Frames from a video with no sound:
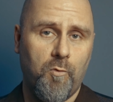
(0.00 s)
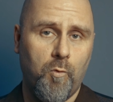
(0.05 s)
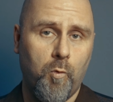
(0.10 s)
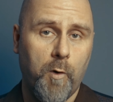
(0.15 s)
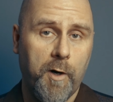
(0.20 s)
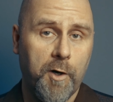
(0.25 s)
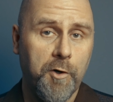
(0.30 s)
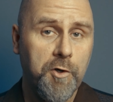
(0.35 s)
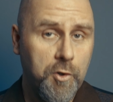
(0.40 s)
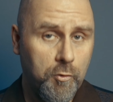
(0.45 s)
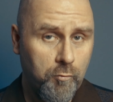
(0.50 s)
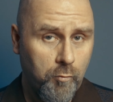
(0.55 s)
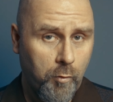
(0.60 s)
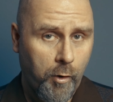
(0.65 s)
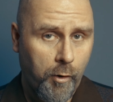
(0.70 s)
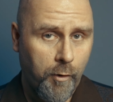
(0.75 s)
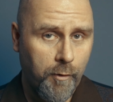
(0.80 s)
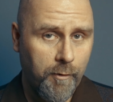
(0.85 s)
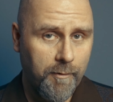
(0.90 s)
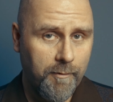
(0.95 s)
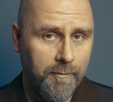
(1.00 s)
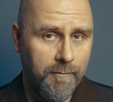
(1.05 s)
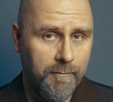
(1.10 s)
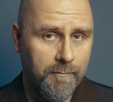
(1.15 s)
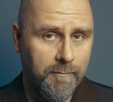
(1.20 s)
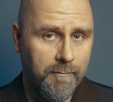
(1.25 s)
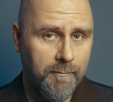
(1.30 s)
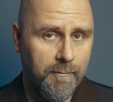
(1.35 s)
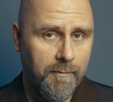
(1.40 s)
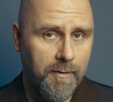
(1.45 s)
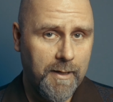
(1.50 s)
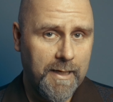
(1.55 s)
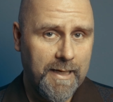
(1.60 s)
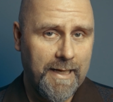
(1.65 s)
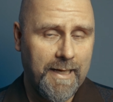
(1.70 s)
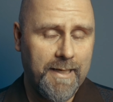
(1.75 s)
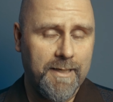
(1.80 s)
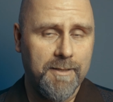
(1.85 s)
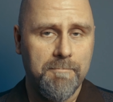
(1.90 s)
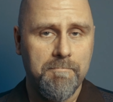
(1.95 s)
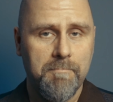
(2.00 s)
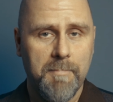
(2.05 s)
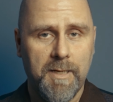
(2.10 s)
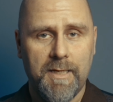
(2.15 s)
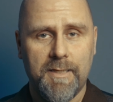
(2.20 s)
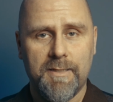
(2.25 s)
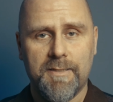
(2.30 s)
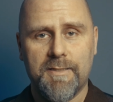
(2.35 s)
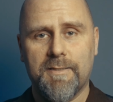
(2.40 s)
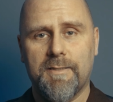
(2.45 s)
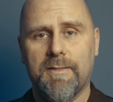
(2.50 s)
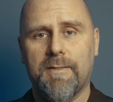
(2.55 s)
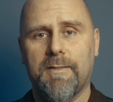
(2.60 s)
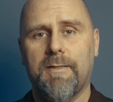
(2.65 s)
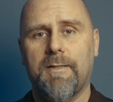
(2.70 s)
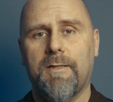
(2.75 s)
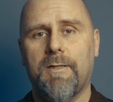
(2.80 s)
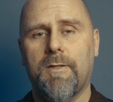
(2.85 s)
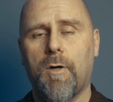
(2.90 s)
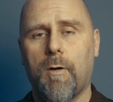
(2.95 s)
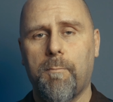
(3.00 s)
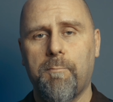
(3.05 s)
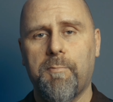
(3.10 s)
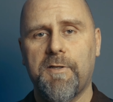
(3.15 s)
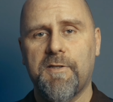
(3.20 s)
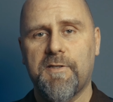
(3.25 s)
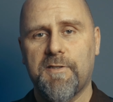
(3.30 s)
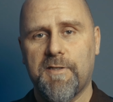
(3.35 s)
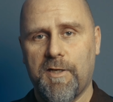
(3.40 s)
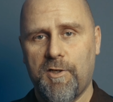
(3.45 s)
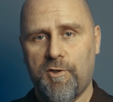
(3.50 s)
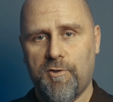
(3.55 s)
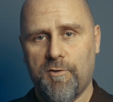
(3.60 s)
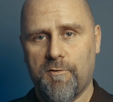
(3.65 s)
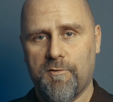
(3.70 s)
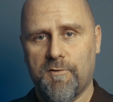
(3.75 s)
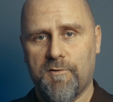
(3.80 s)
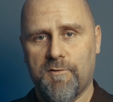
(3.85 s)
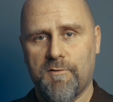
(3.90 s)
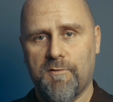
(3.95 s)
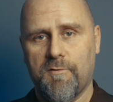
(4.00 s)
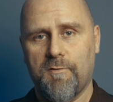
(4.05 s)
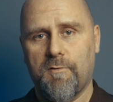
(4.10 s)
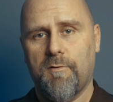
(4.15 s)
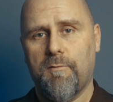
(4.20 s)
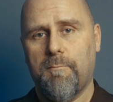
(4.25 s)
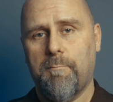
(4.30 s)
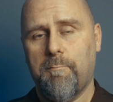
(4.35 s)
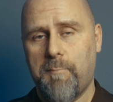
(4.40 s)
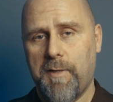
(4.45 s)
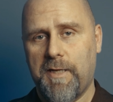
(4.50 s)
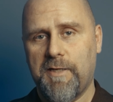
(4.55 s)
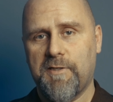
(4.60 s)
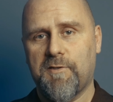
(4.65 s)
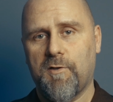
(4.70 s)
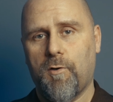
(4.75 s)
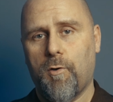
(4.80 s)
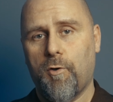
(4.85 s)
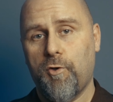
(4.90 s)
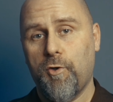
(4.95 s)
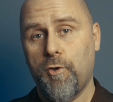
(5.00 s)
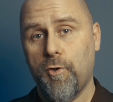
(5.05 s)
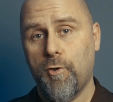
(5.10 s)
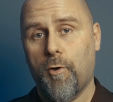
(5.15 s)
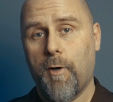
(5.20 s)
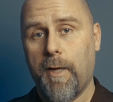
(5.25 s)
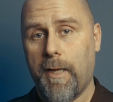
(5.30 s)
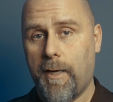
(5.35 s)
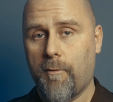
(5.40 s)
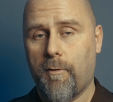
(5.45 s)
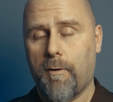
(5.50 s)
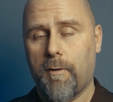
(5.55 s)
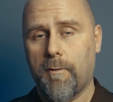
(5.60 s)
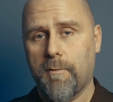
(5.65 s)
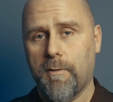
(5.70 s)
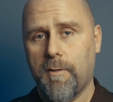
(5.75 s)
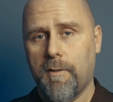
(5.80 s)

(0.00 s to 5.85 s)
where you're wrong, and it makes compensations based on your error.